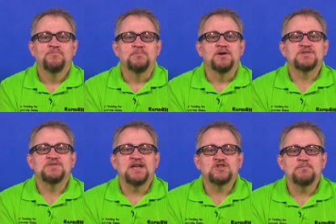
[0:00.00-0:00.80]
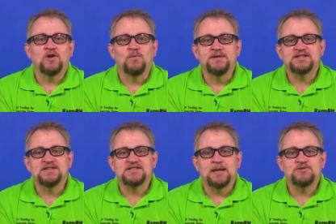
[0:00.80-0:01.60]
The most detrimental
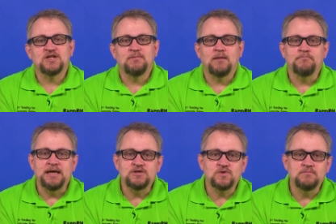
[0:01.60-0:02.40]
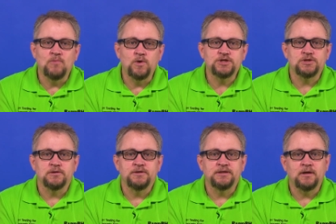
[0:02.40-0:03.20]
misconception about measuring
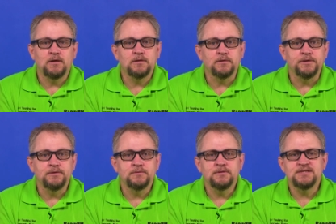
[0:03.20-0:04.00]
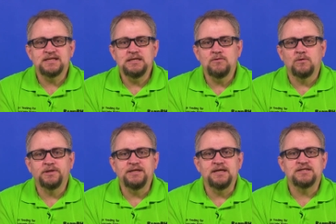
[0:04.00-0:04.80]
moisture in concrete is that you
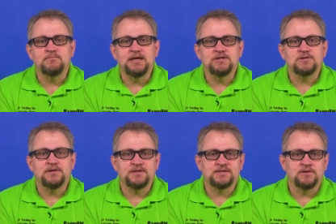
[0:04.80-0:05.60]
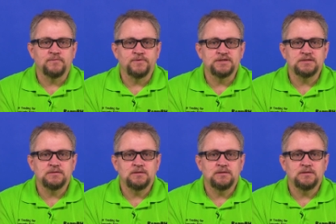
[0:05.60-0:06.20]
only need to measure at the surface.